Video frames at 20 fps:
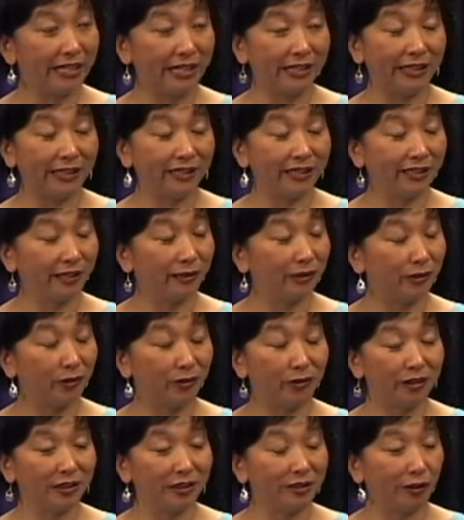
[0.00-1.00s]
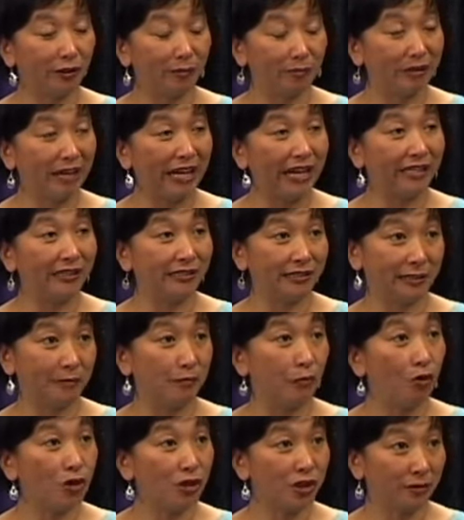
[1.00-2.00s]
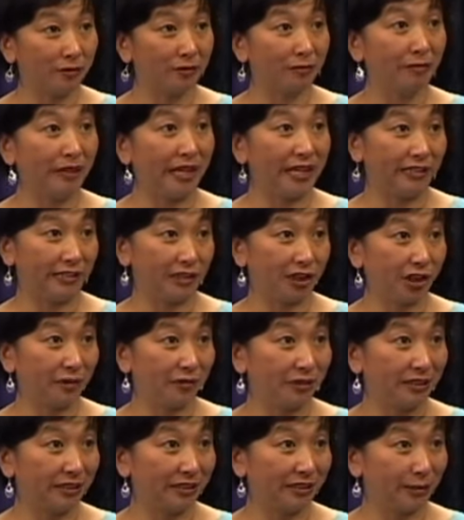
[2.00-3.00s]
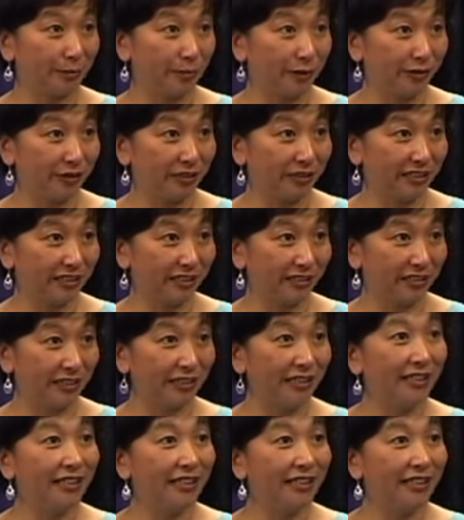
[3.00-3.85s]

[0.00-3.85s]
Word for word: And they said, oh, it's not pain, it's emotional pain that she was experiencing. Mm.